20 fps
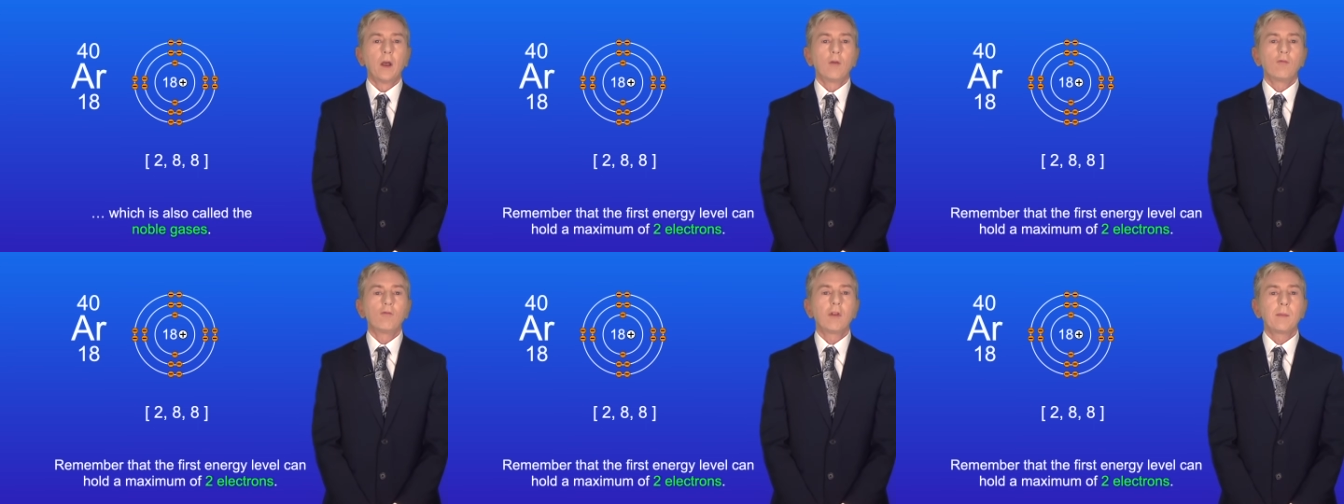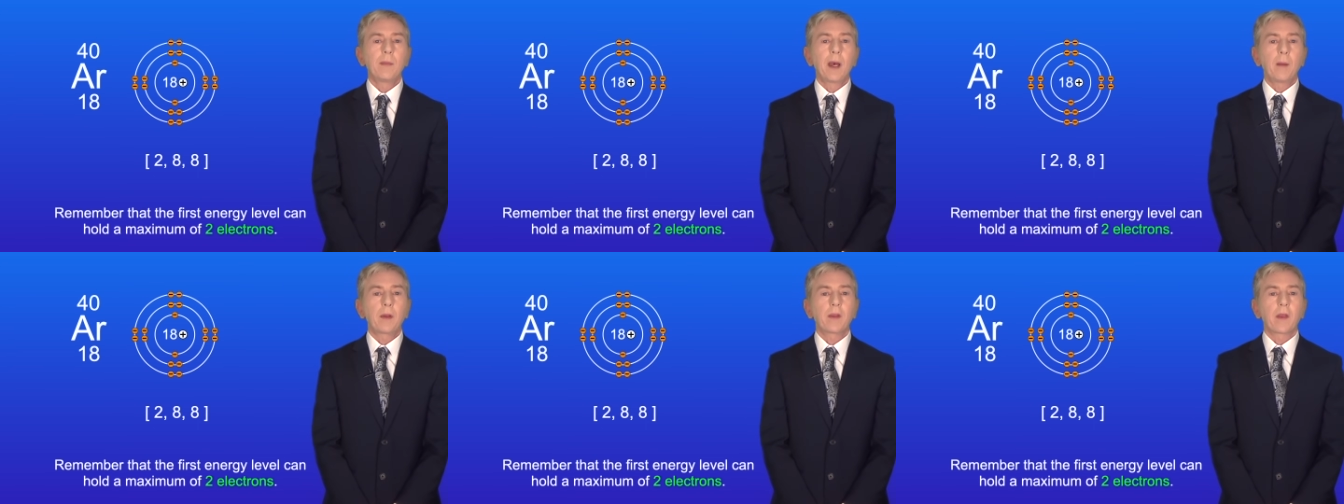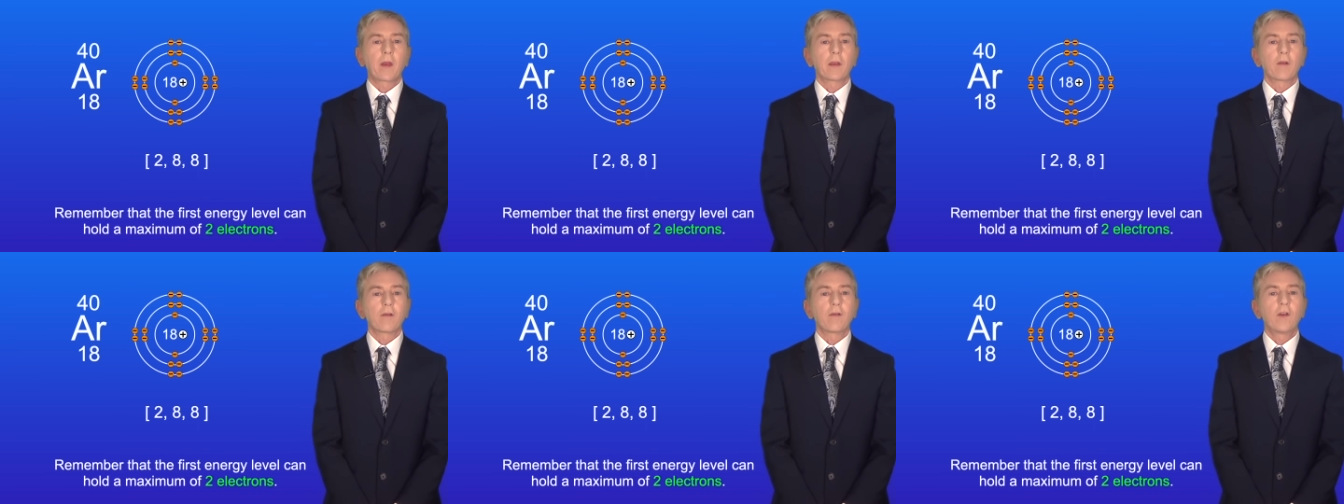Remember
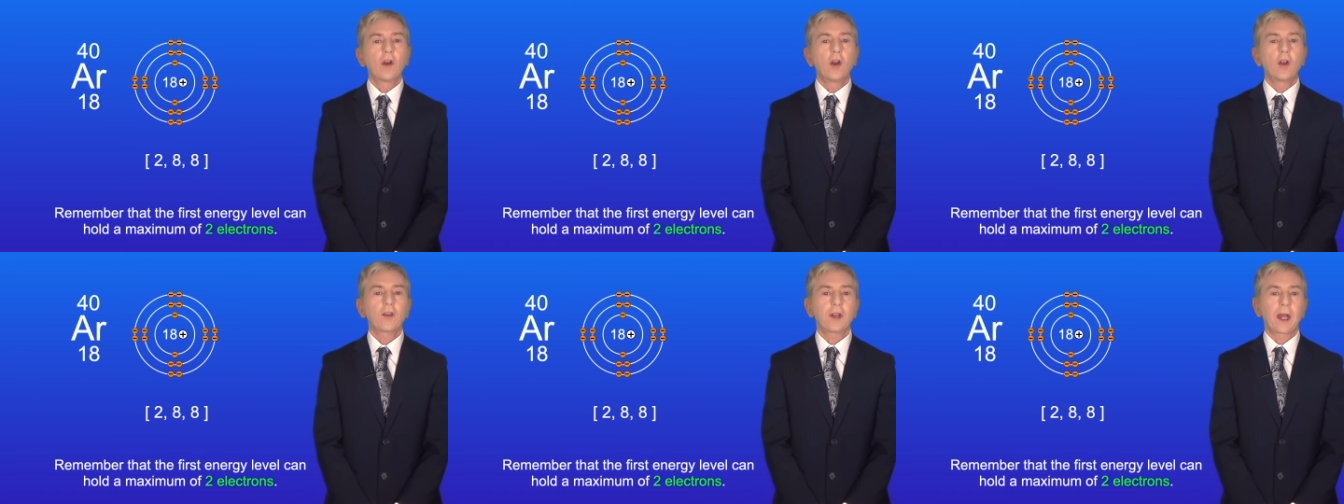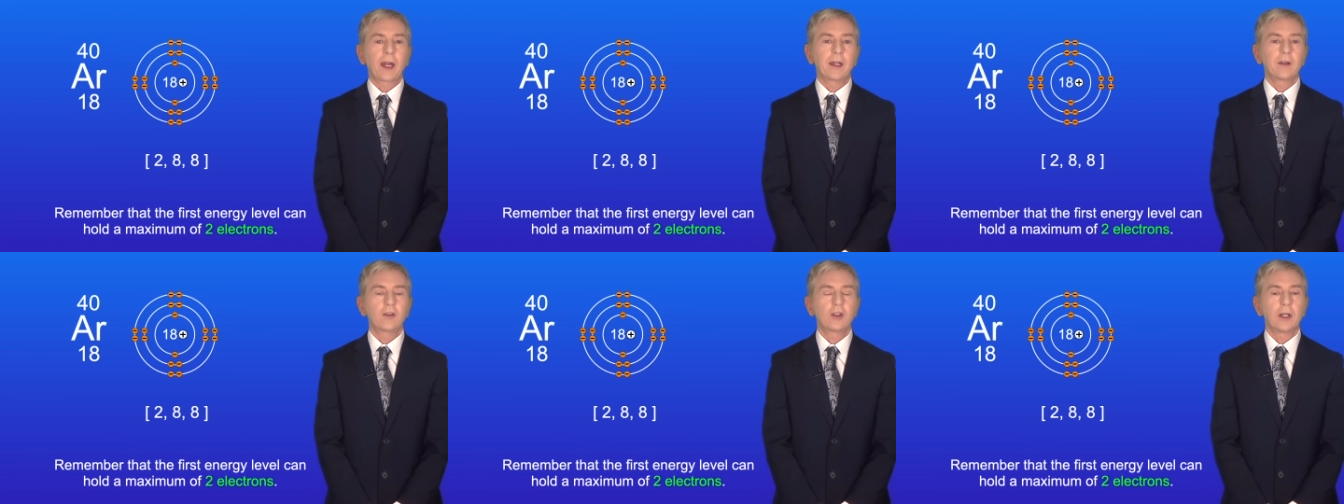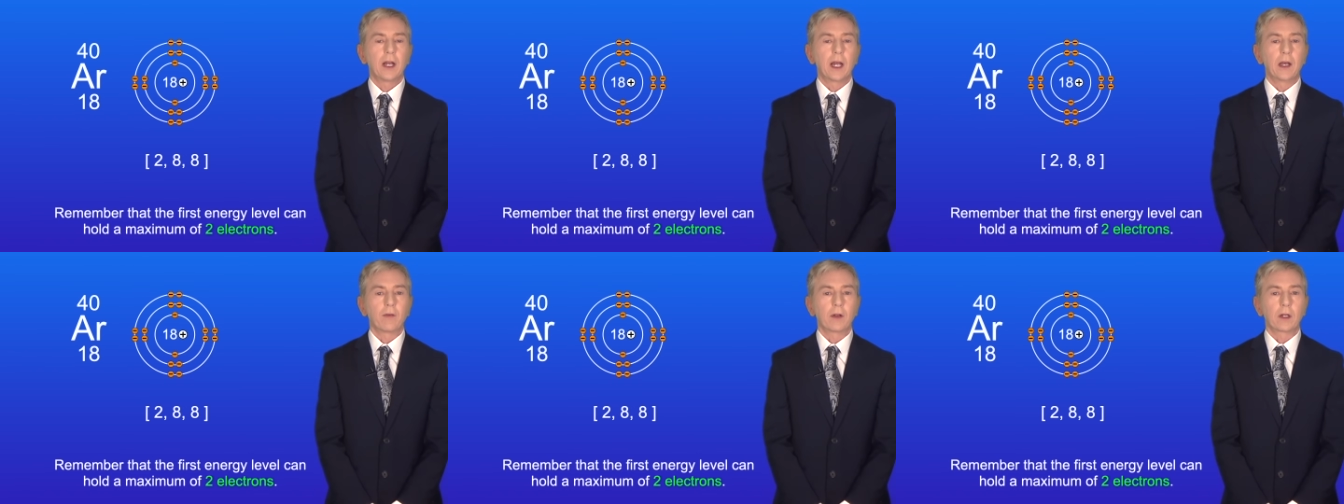that the first
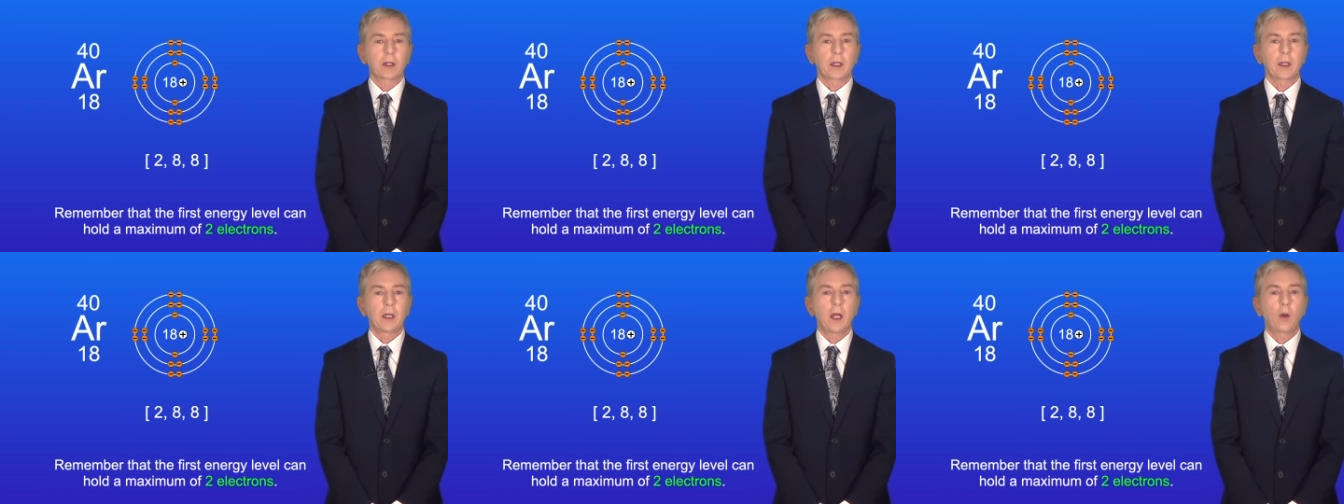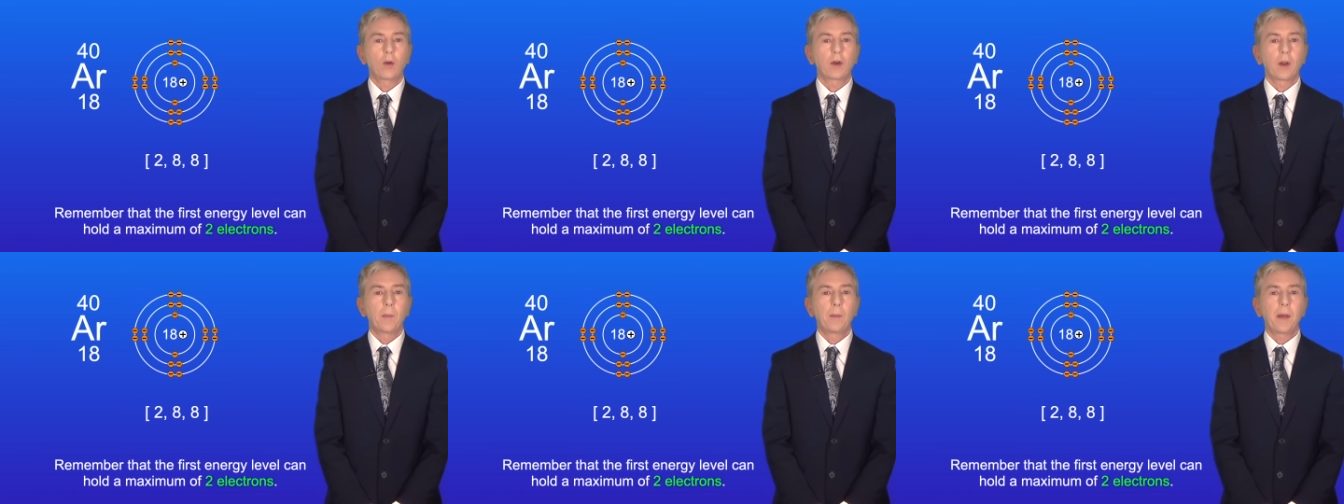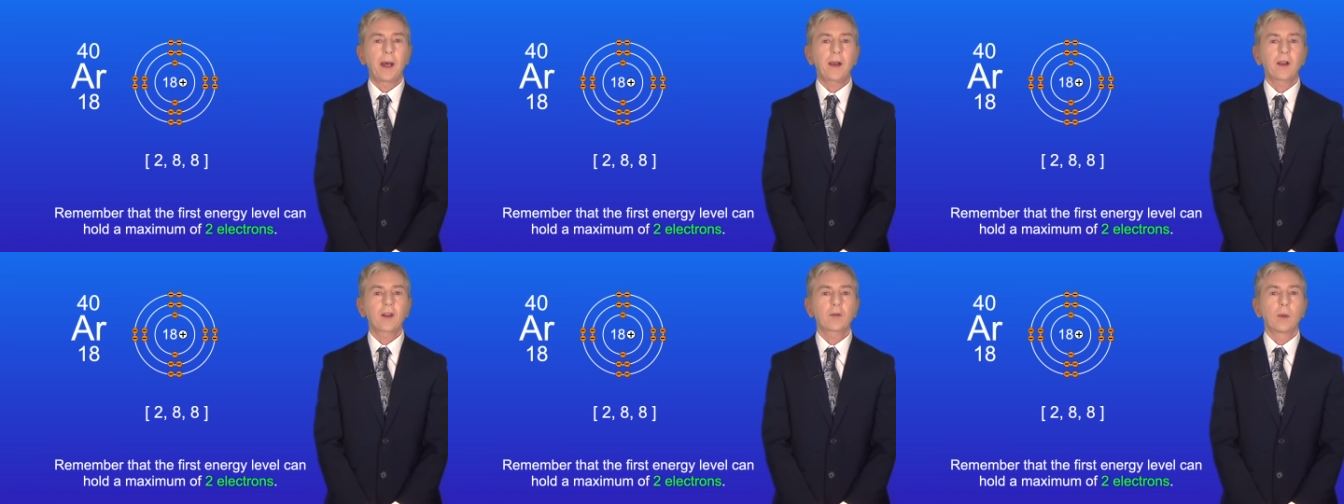energy level can hold a
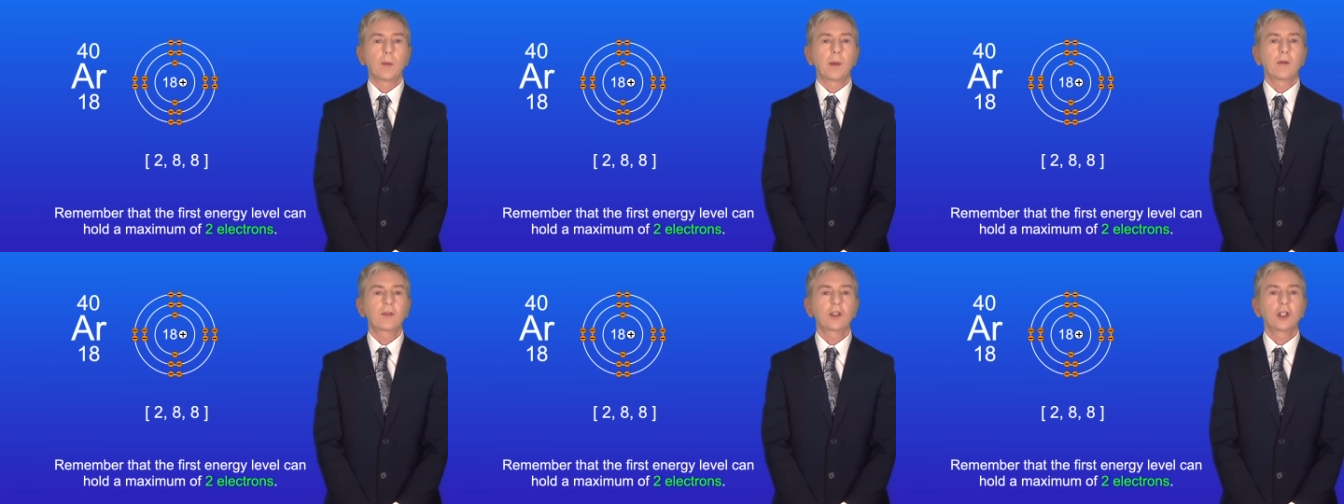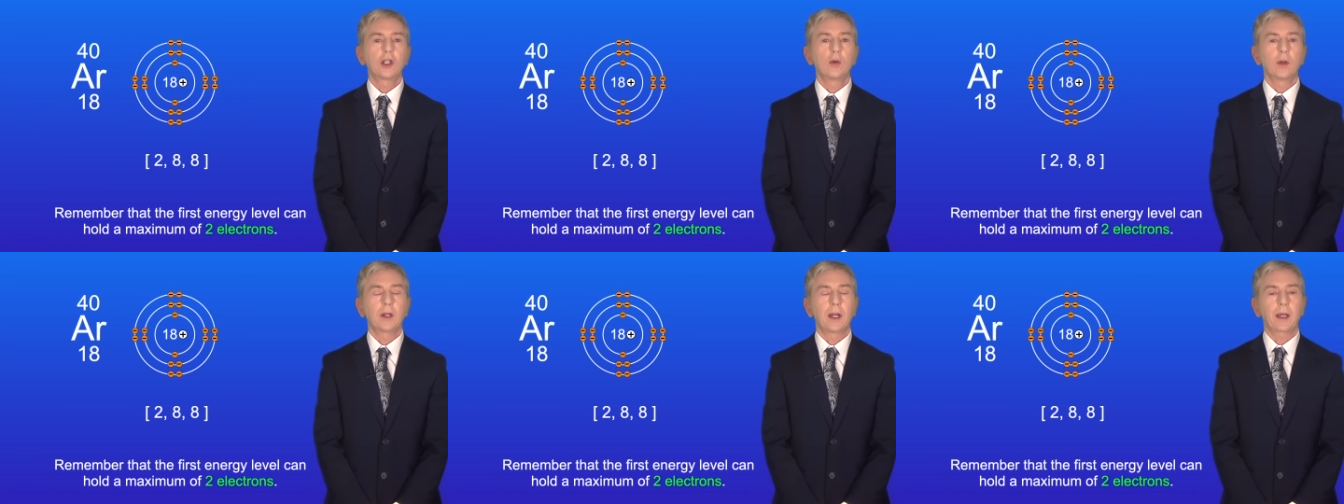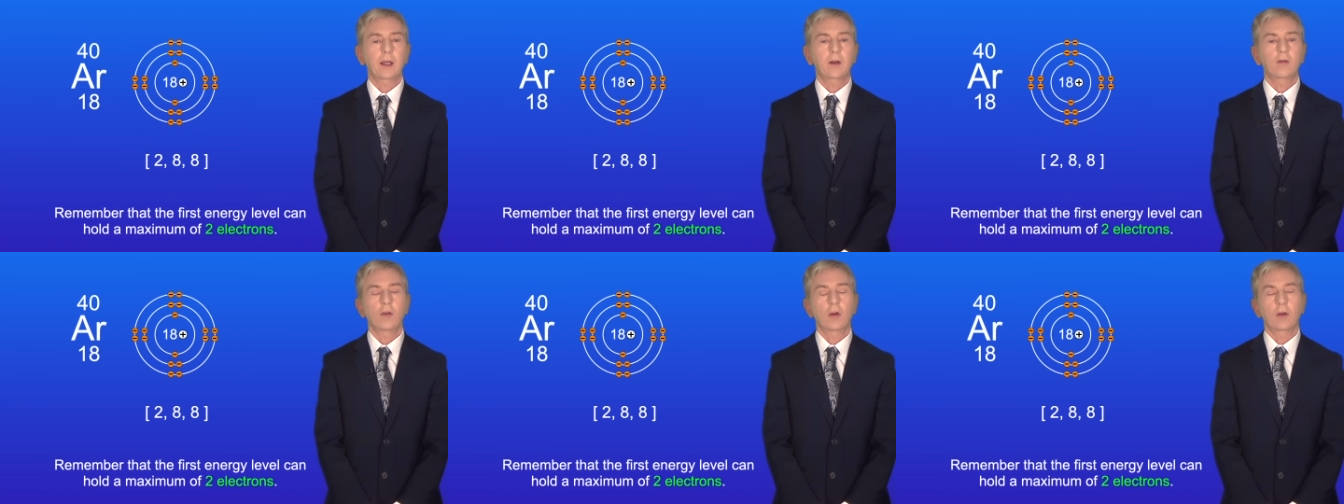maximum of two
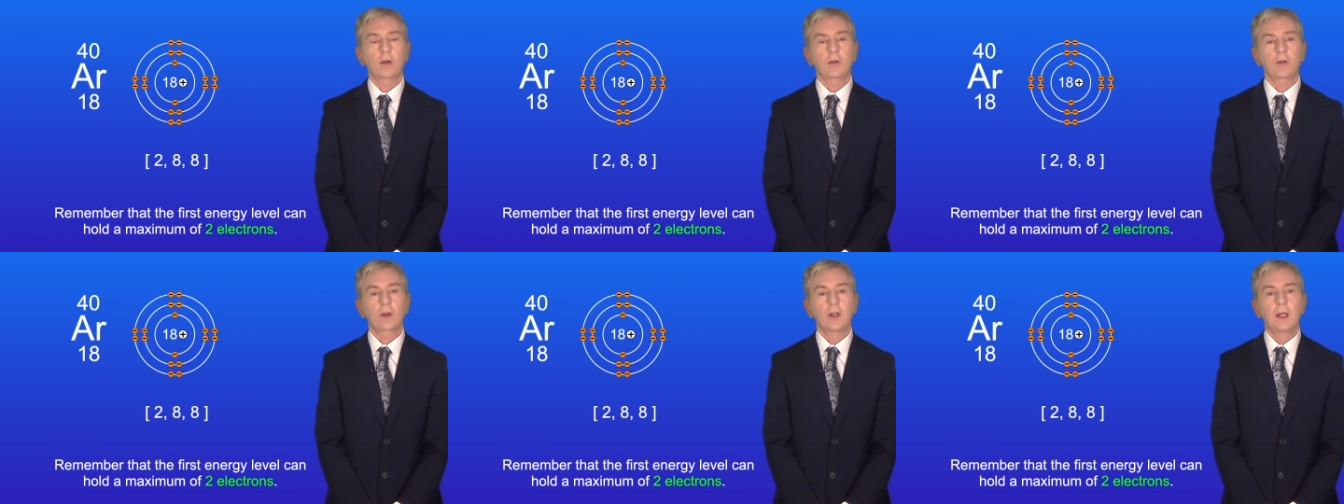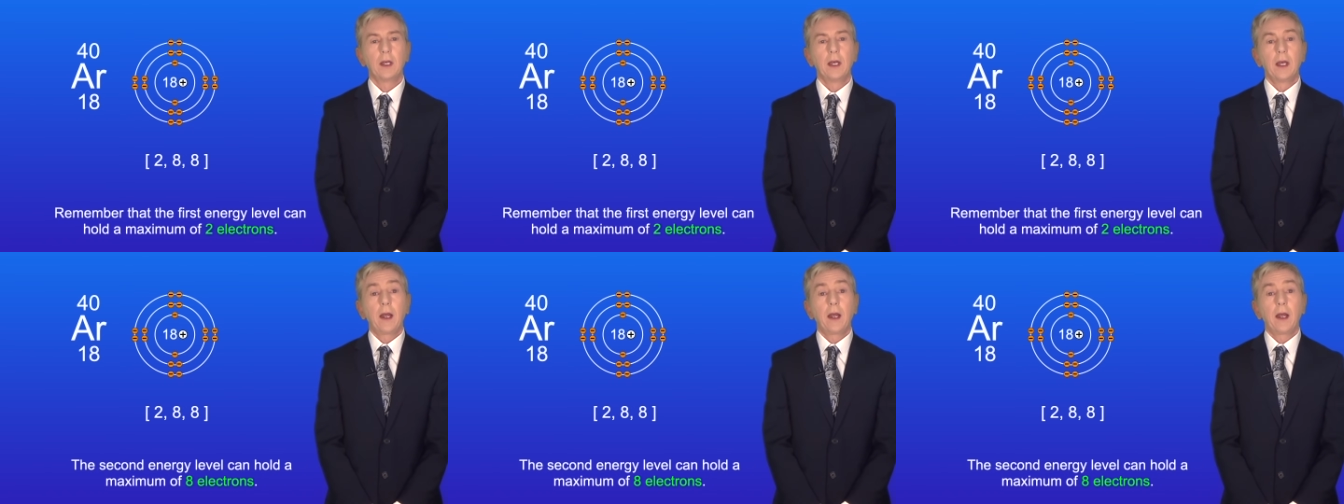electrons,